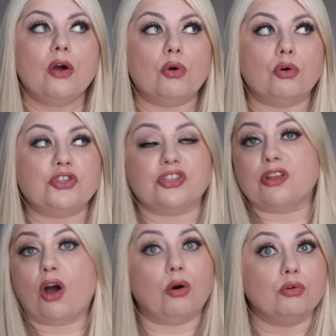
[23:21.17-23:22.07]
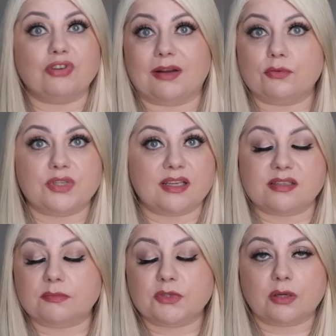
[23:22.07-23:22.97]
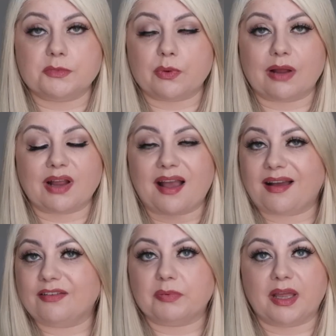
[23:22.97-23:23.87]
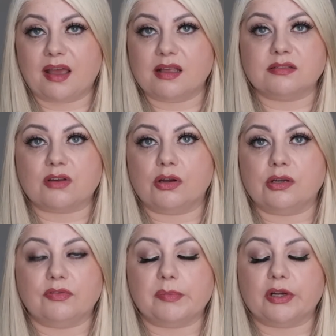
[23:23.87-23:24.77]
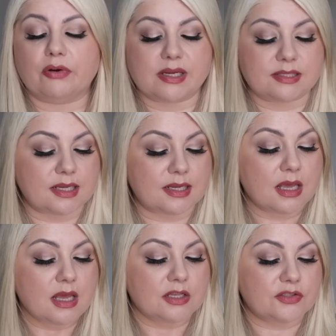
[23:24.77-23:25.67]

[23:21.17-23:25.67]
or just the whole travel day, sometimes I wear a hat if my hair's kind of a bit crazy.